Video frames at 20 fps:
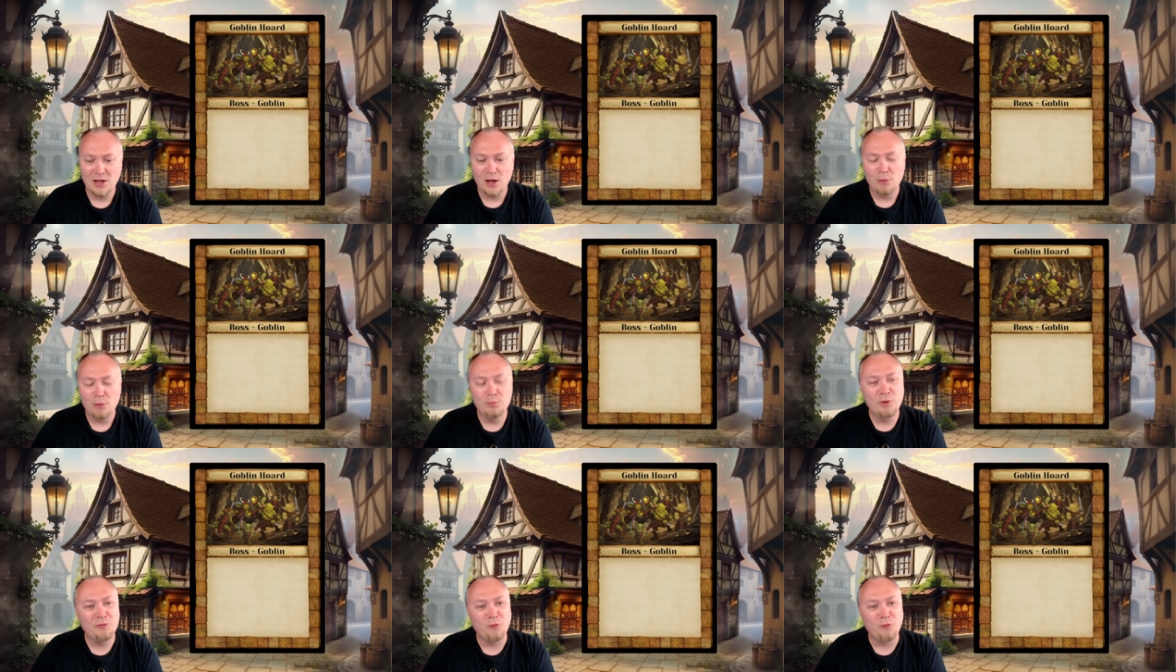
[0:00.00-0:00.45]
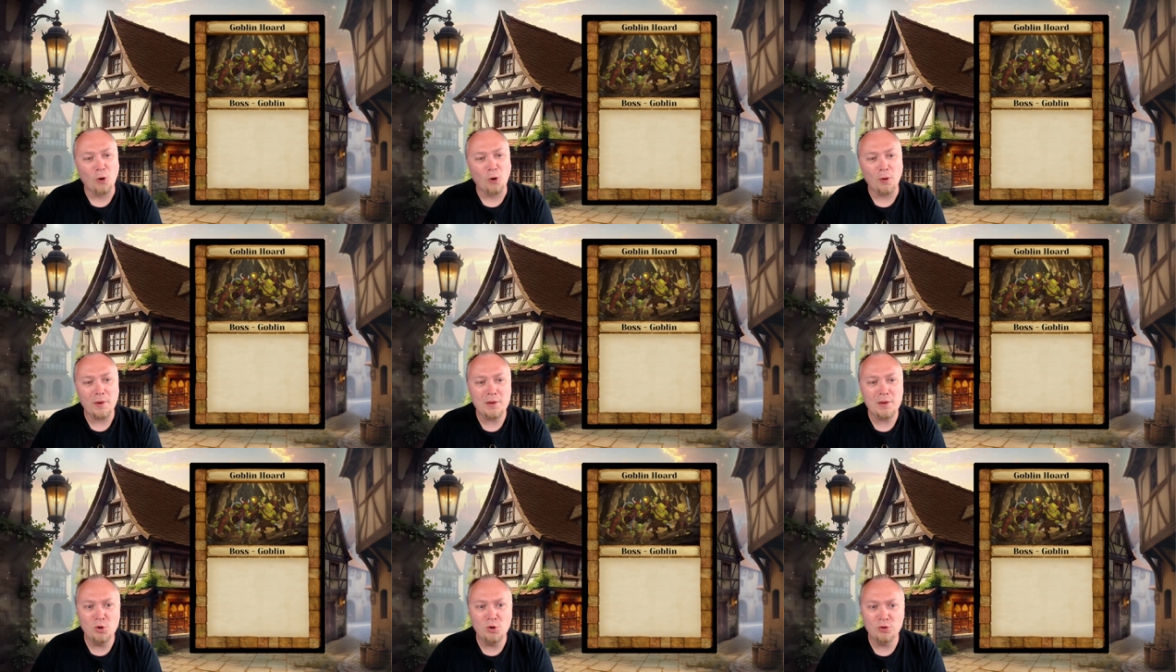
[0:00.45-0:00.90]
Before
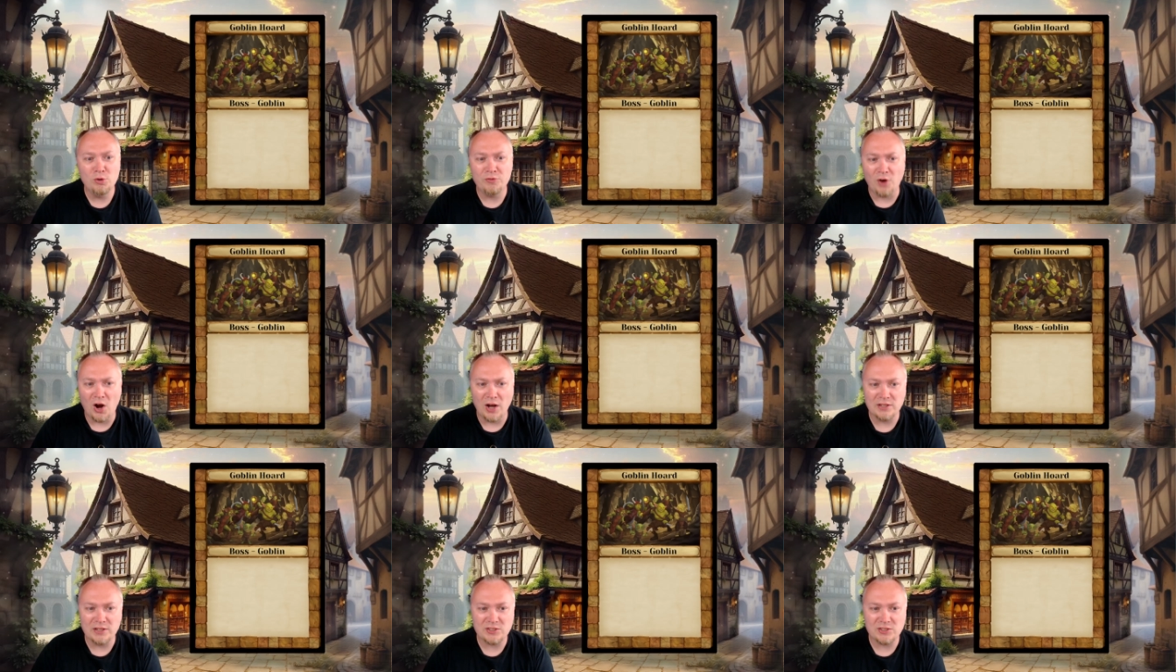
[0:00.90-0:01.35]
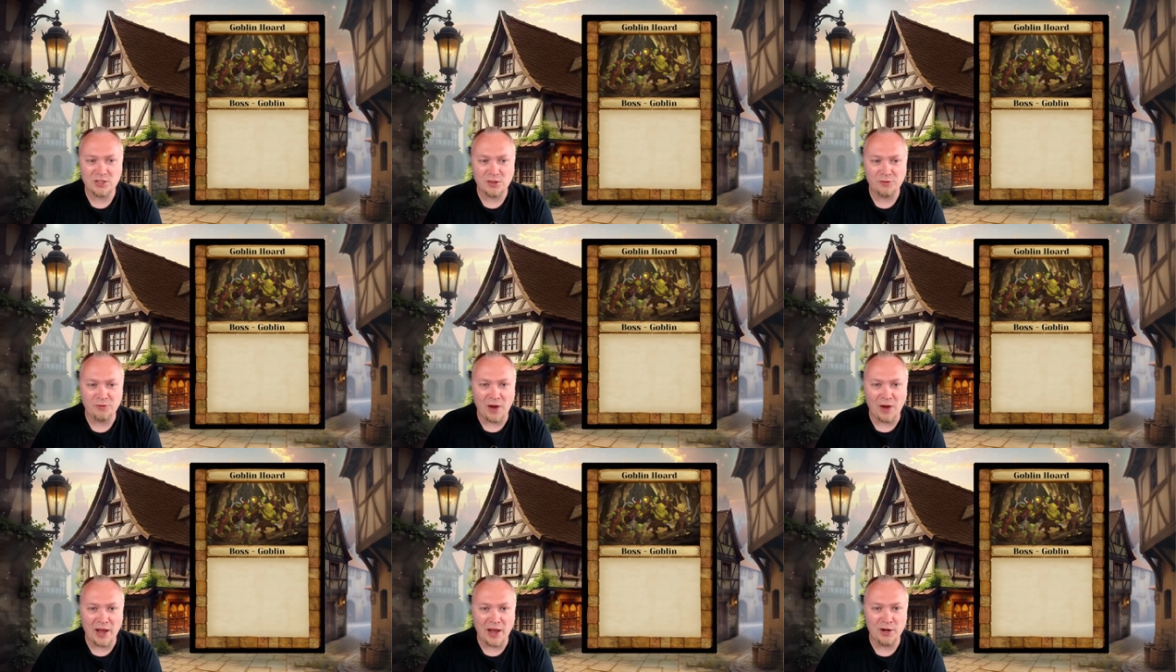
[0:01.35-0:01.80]
we move on to the
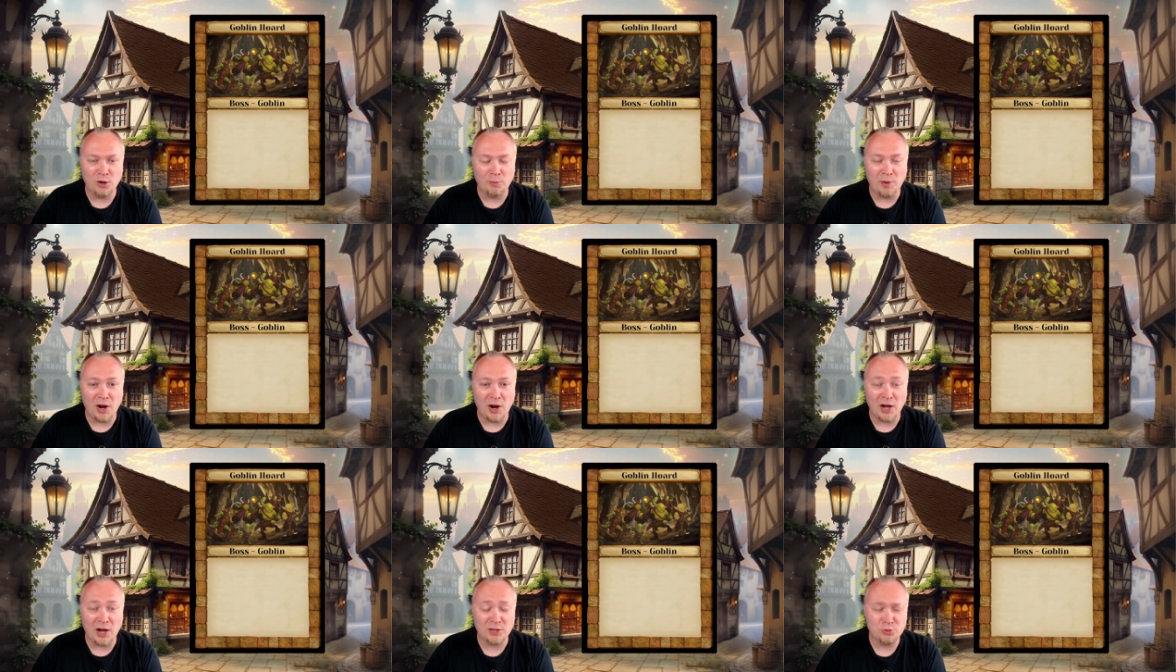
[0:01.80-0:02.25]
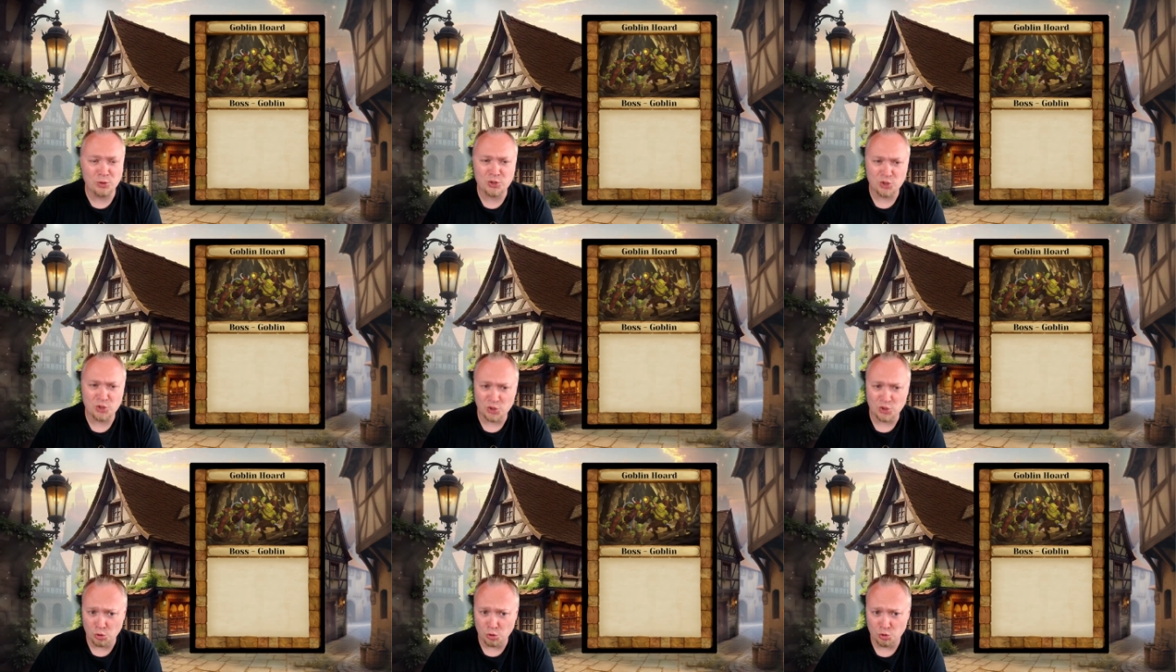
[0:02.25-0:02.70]
final boss, which
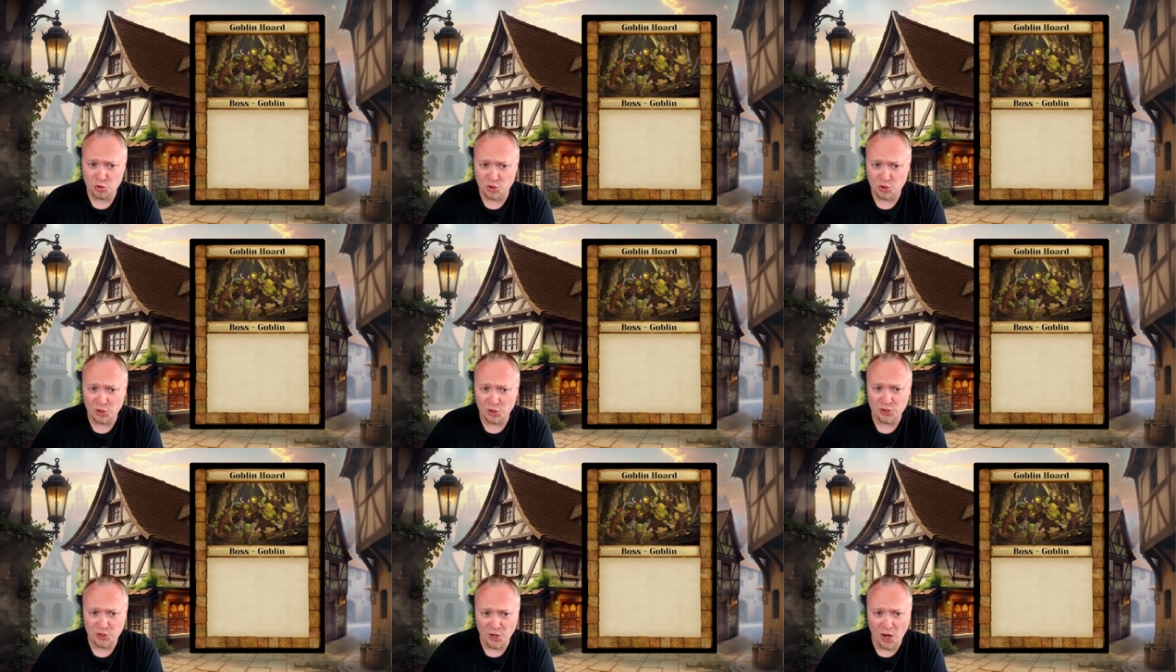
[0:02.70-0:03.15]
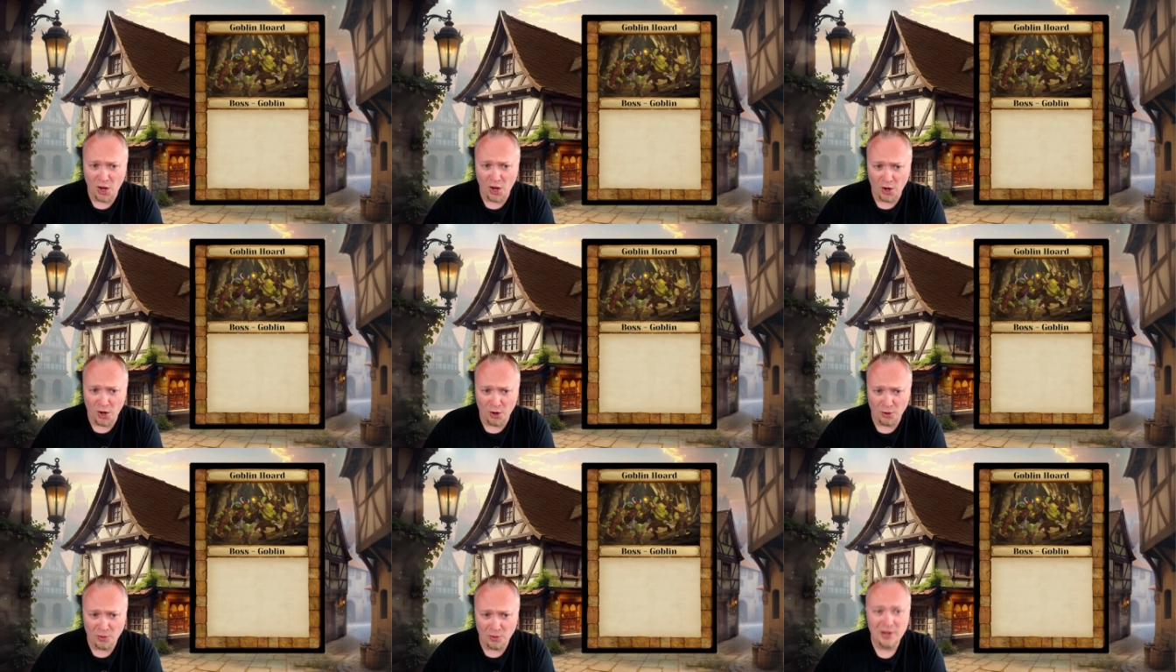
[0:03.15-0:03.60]
you should
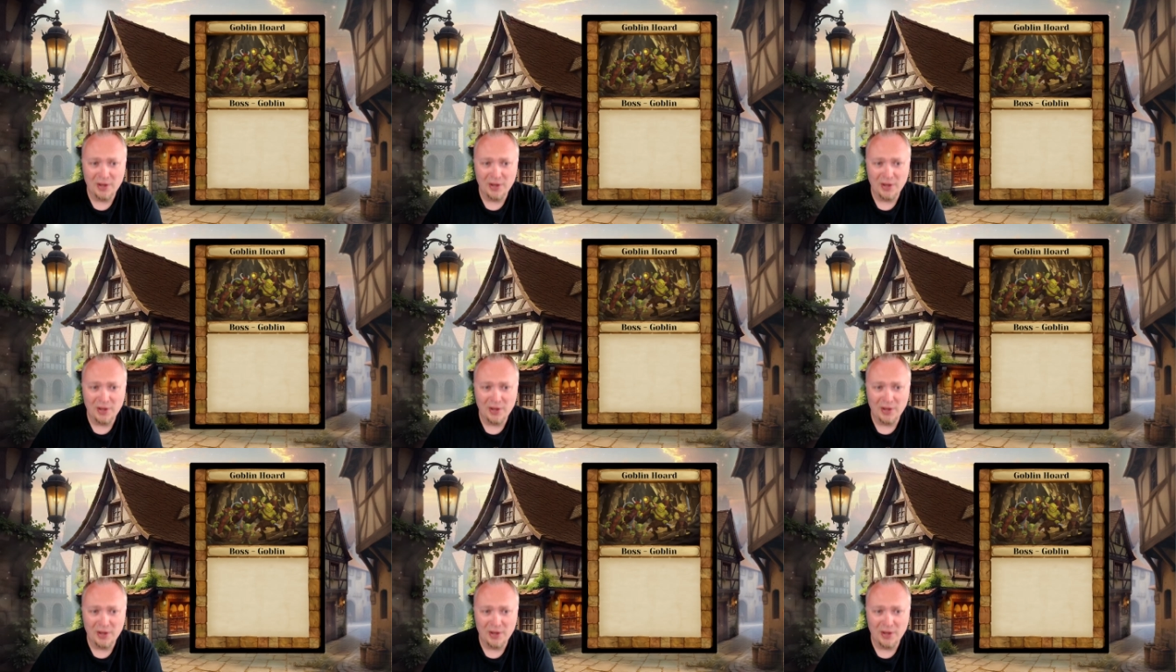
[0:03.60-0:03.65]
know,